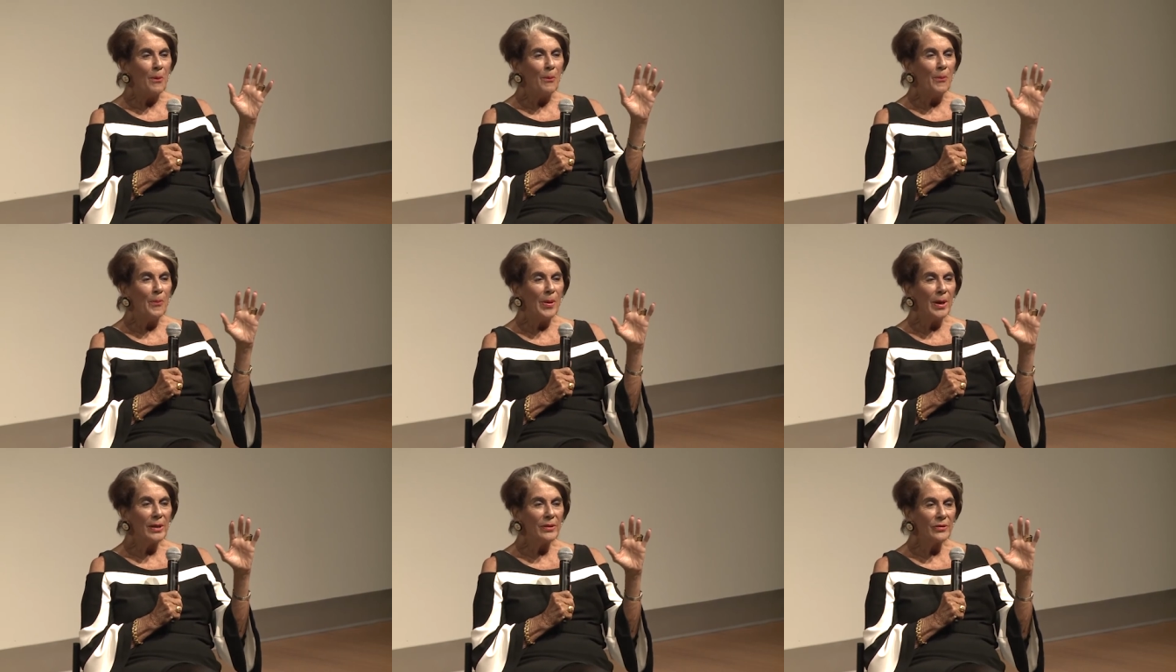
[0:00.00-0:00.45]

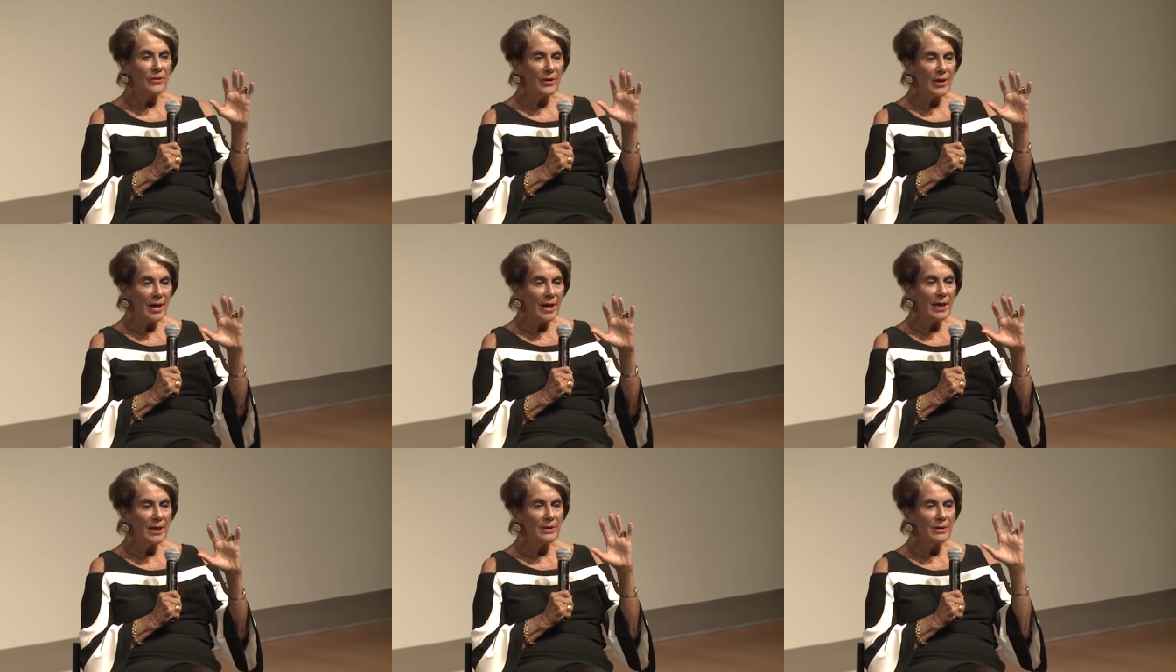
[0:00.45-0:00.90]
But
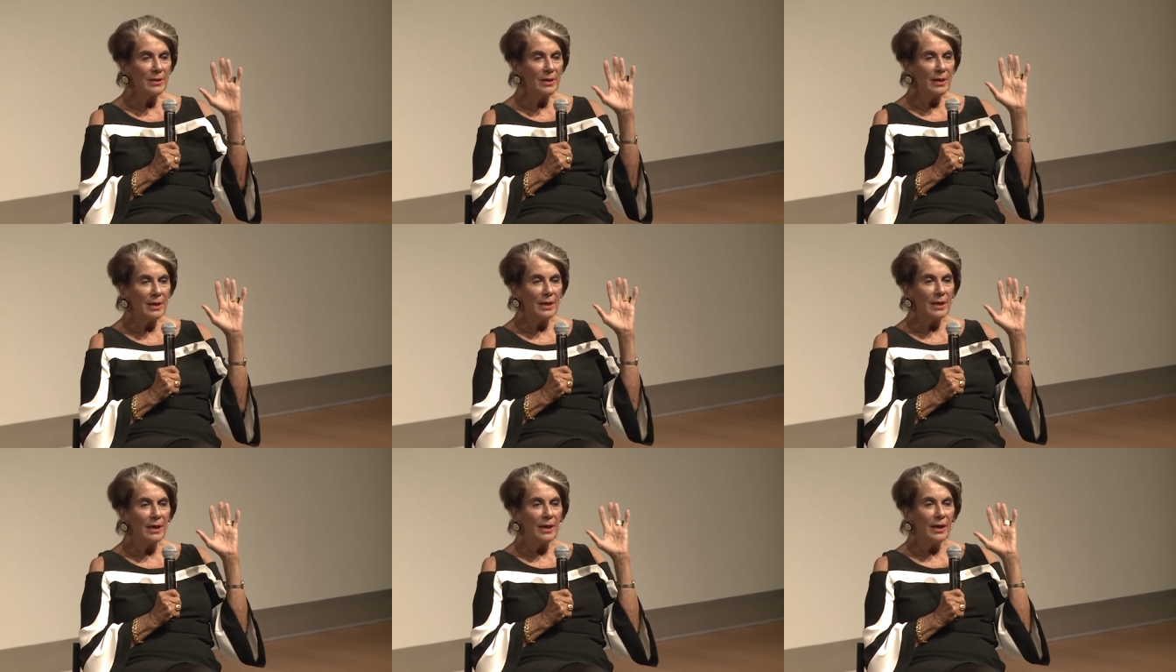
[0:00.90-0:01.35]
then
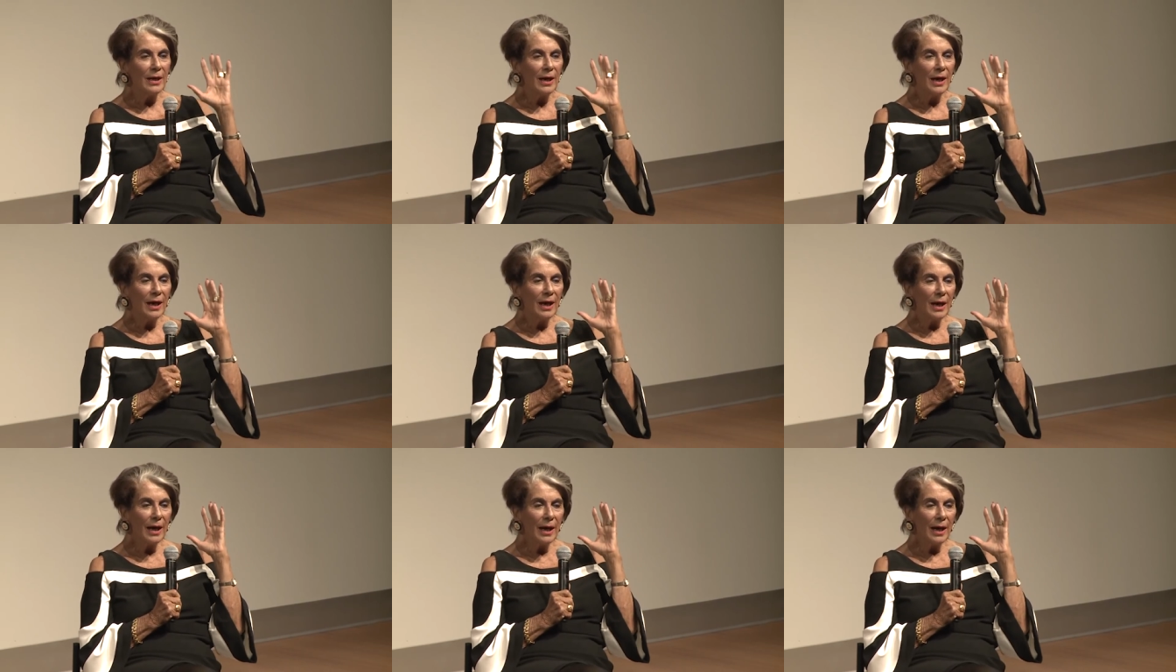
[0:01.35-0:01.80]

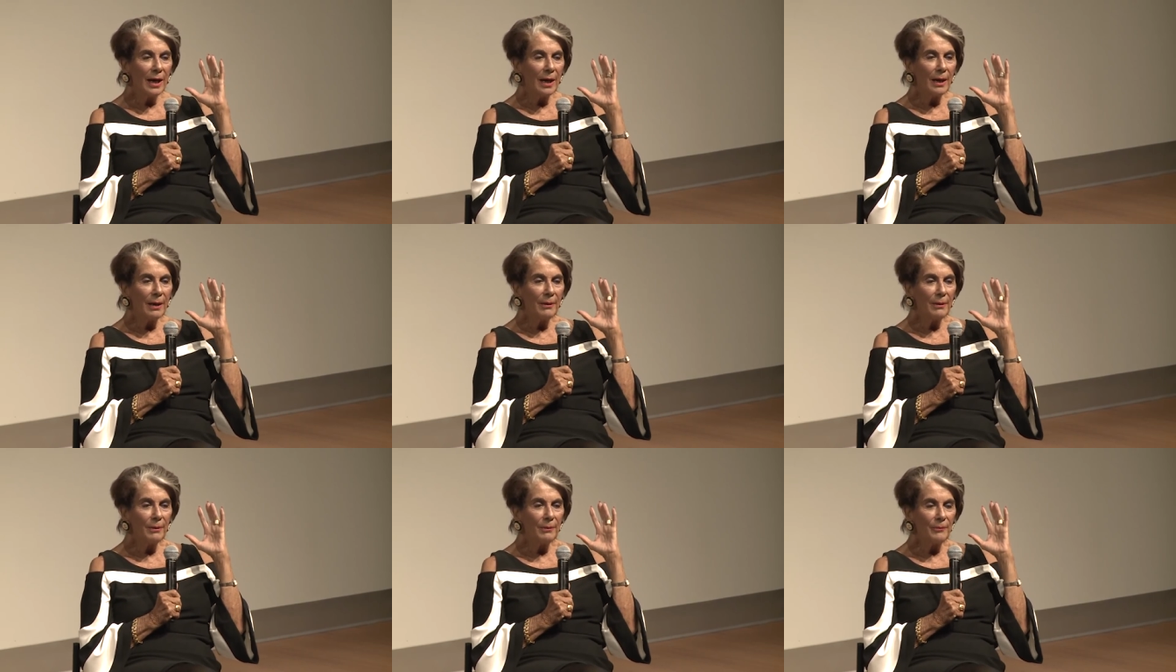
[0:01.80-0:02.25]

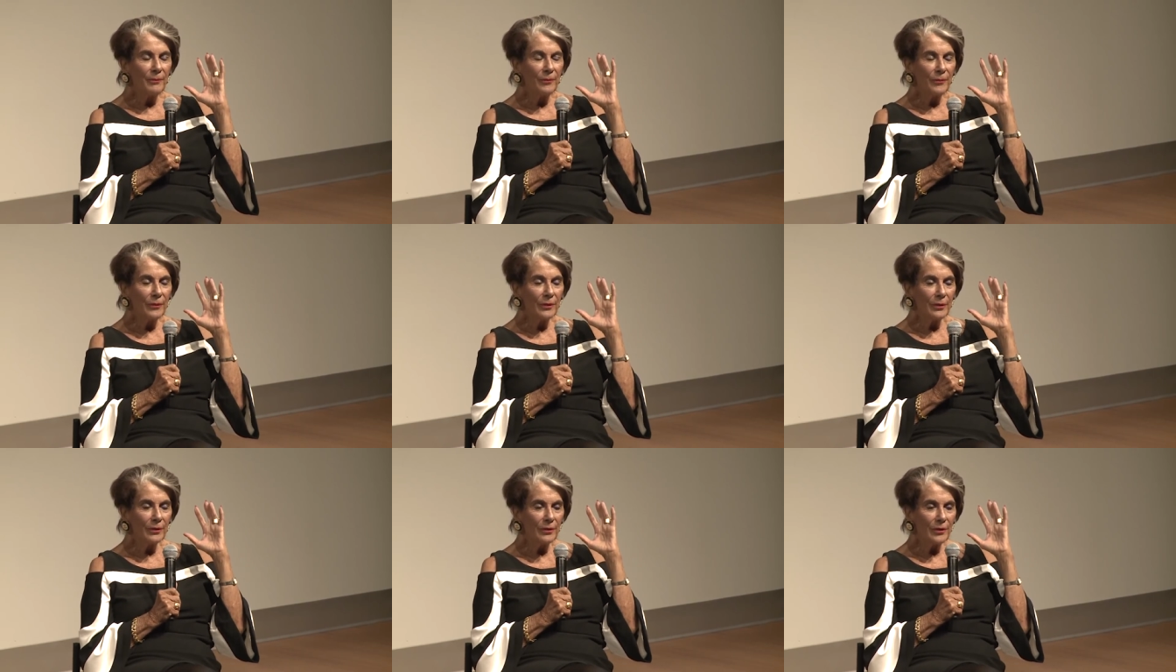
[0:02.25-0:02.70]

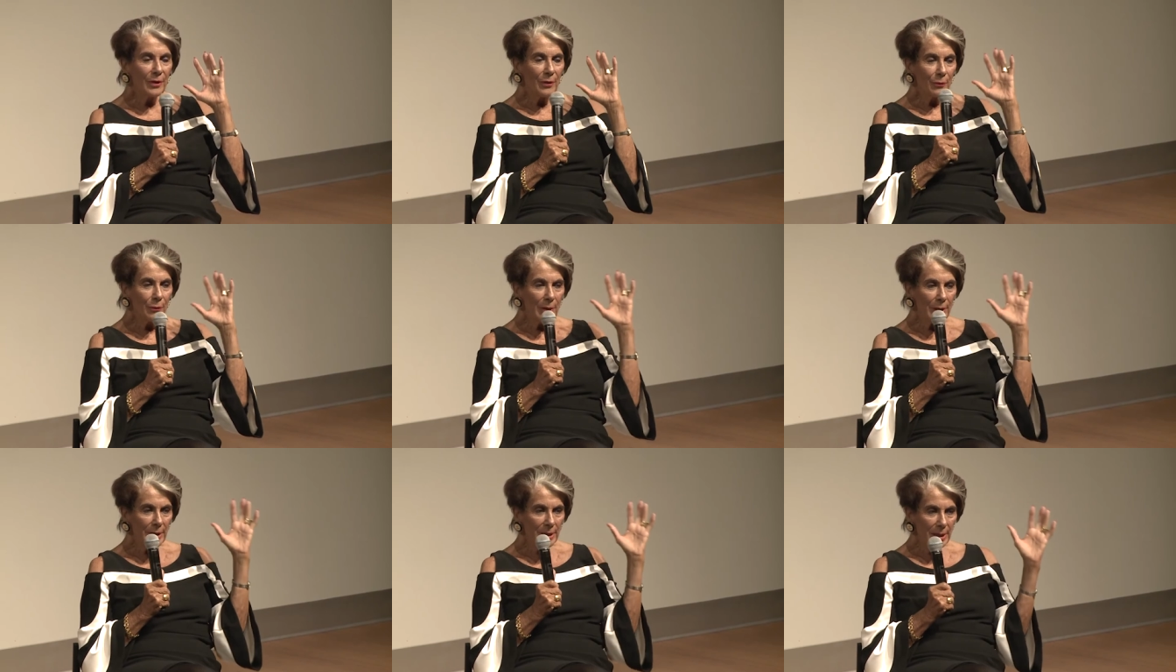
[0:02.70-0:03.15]
they
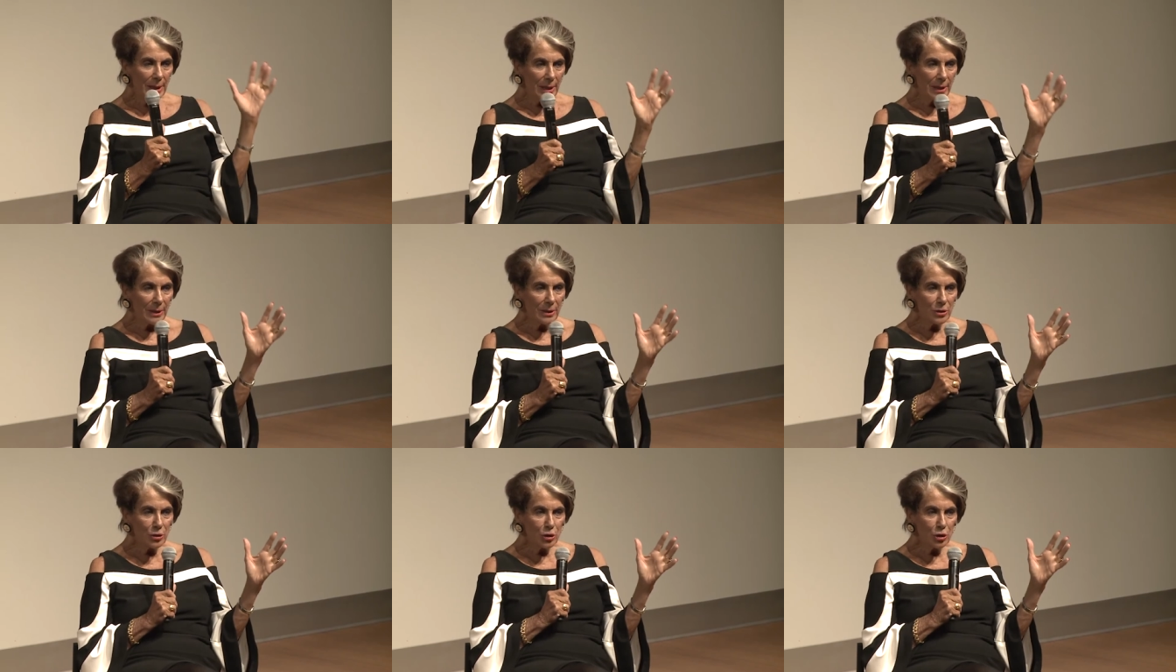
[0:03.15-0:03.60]
went
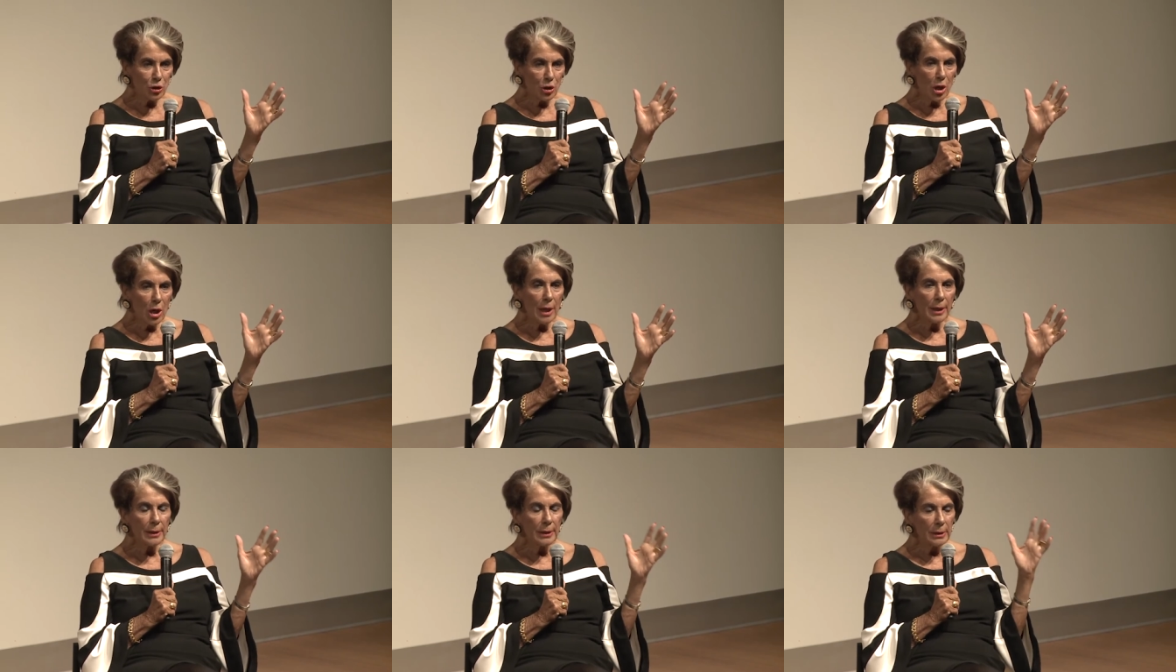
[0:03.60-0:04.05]
ahead and
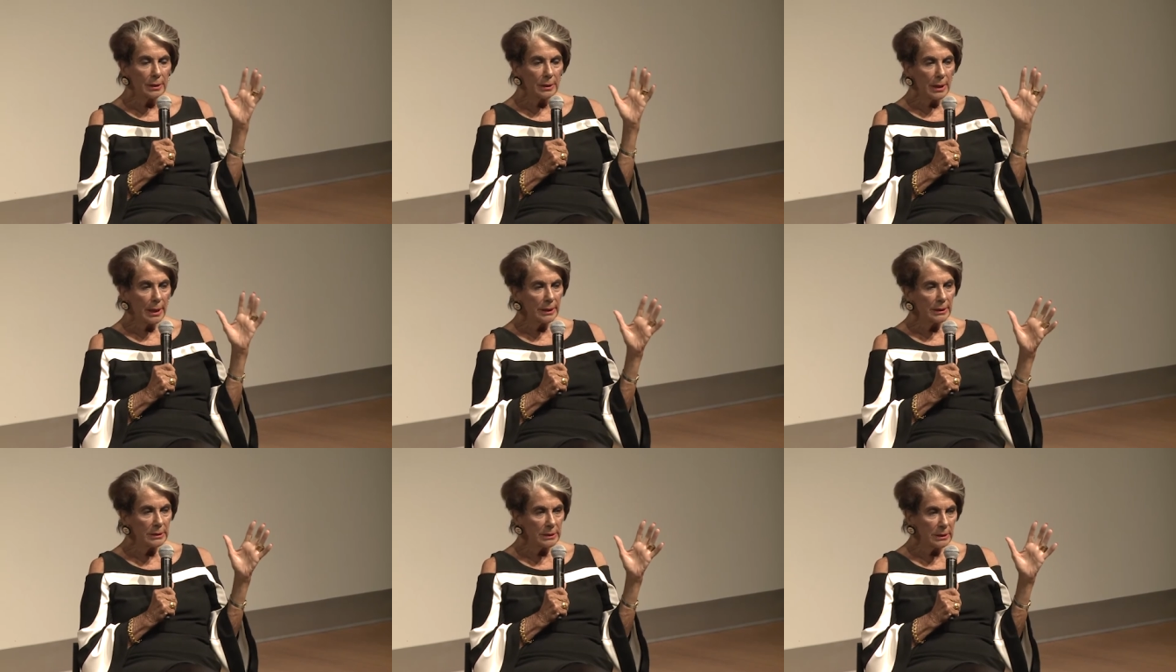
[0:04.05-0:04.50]
shot a
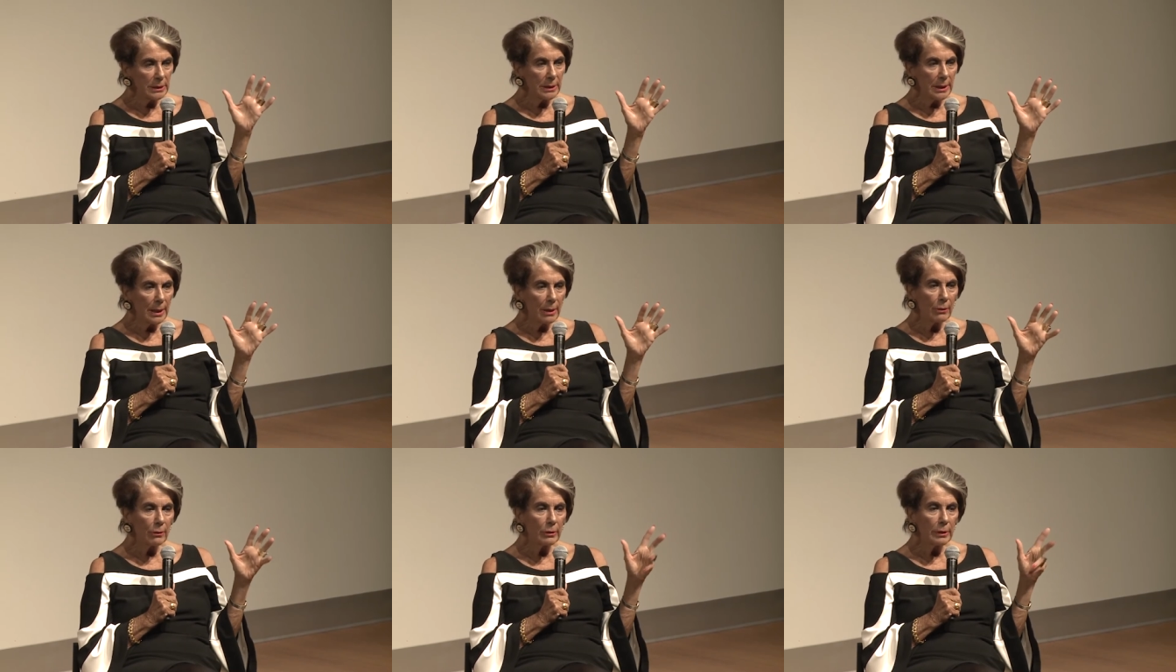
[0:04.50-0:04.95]

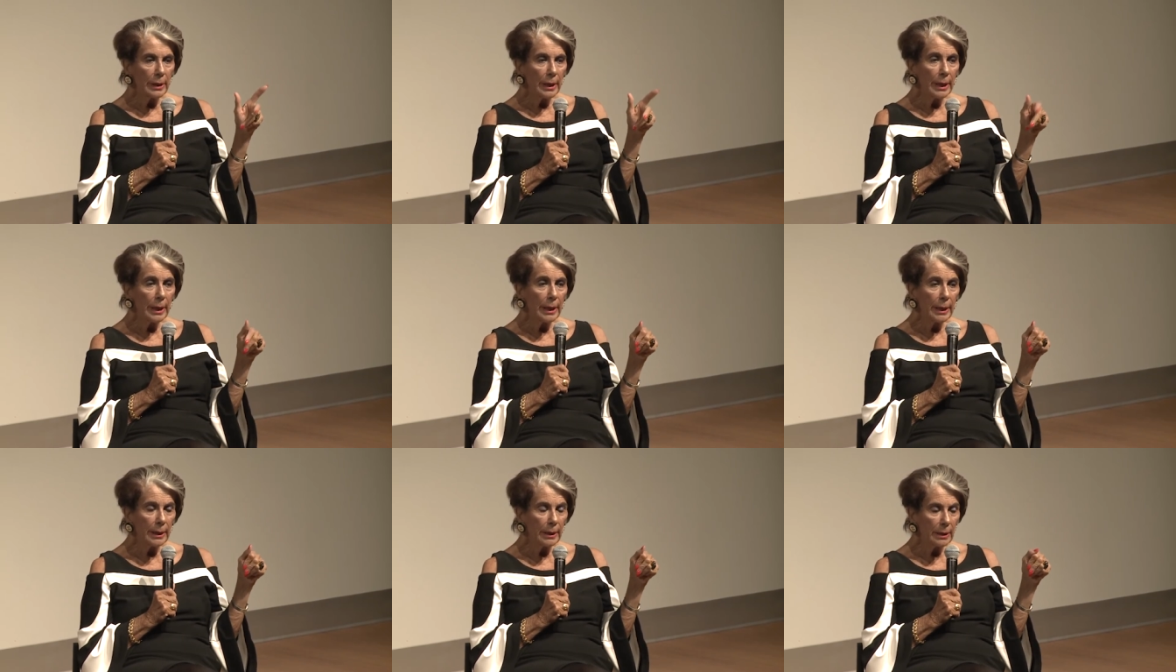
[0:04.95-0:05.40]
19-hour
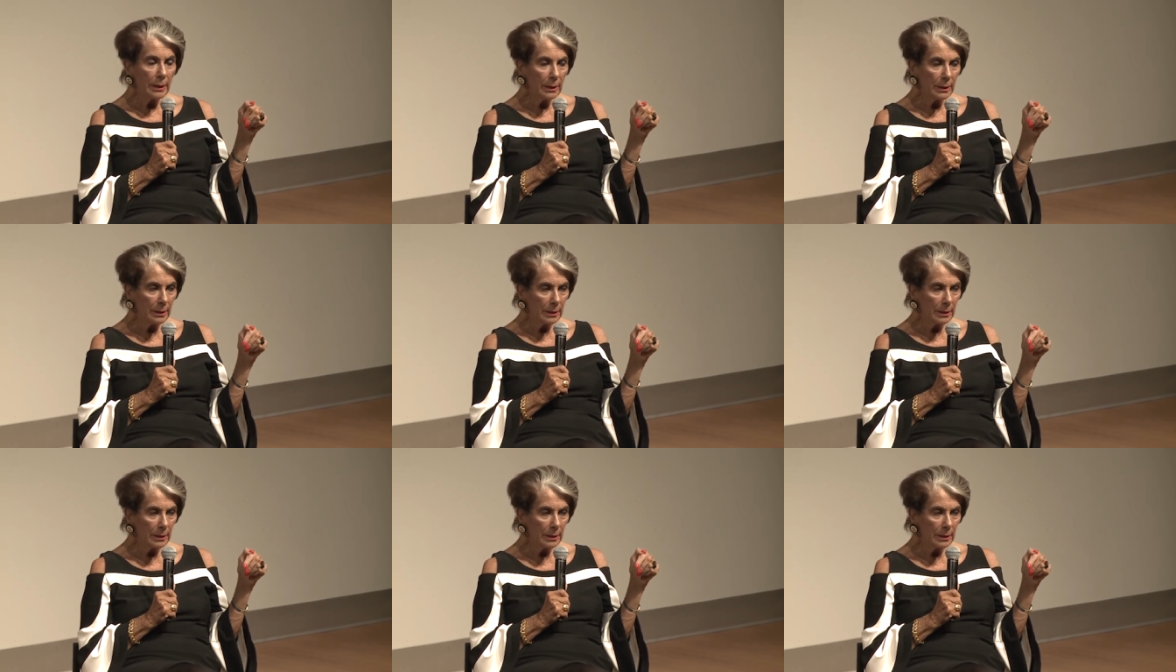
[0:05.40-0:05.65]
day.